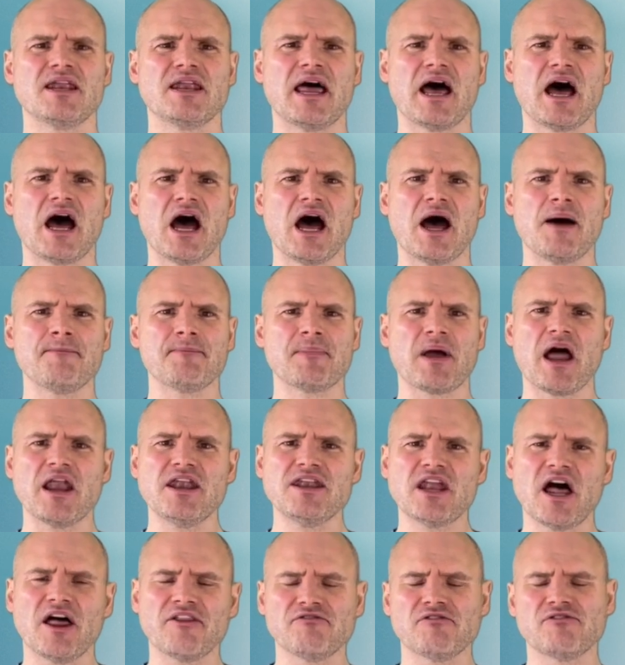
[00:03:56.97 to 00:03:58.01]

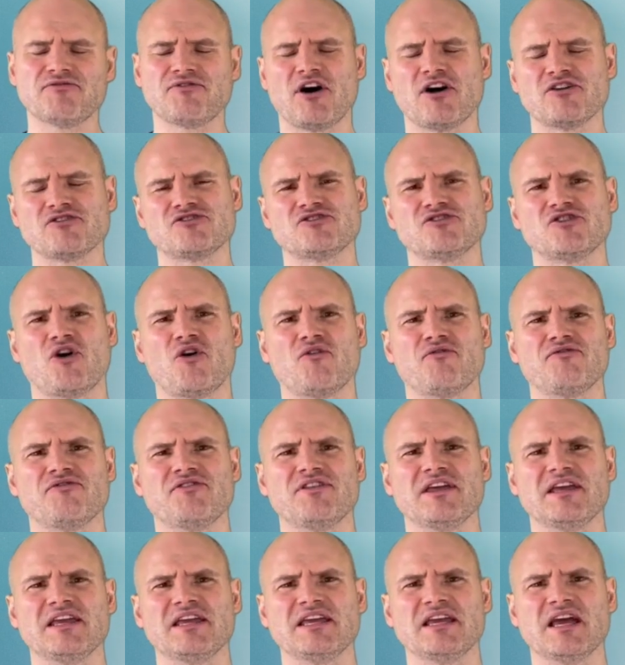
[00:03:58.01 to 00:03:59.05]
Another advantage of
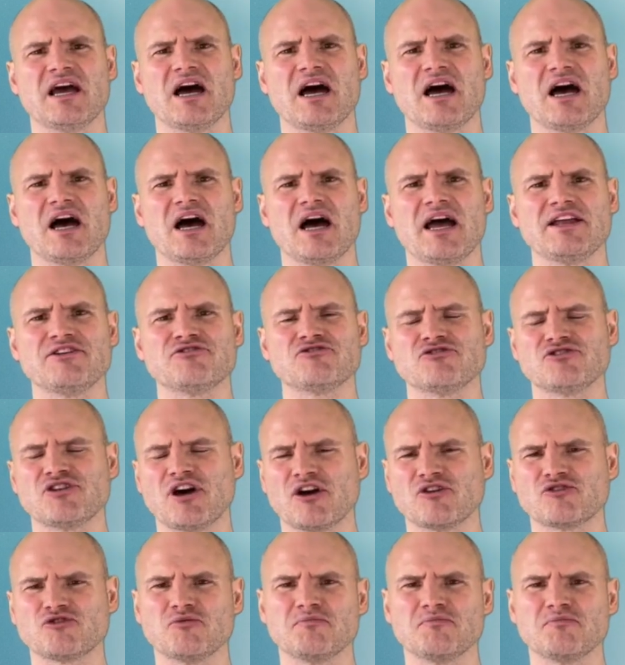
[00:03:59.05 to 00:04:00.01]
the intraductal